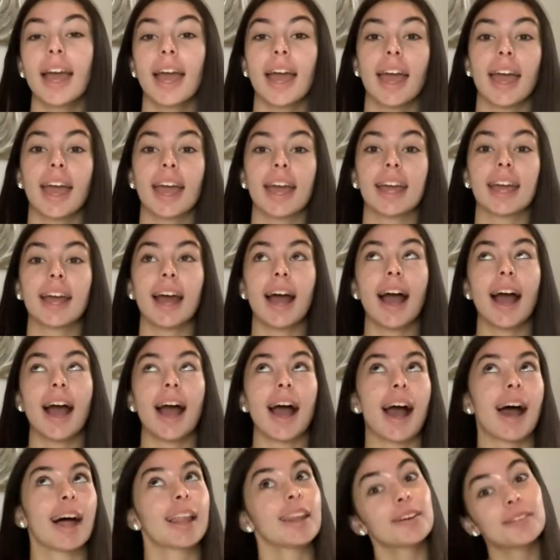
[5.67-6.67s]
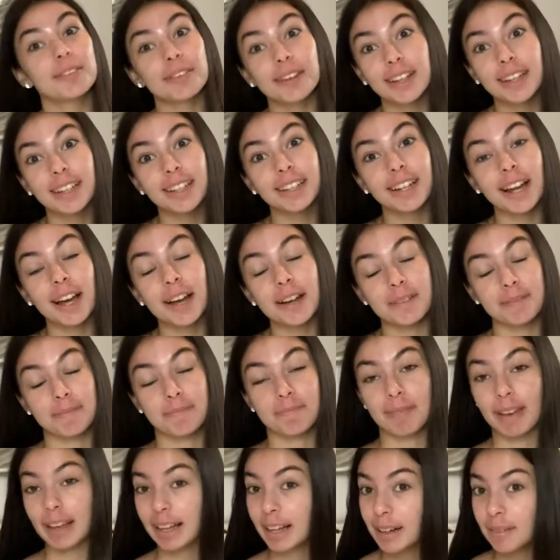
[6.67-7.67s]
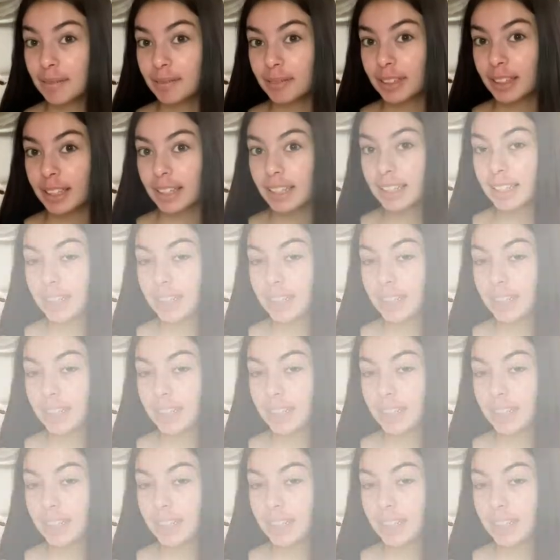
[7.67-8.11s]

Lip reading: a Halloween makeup look.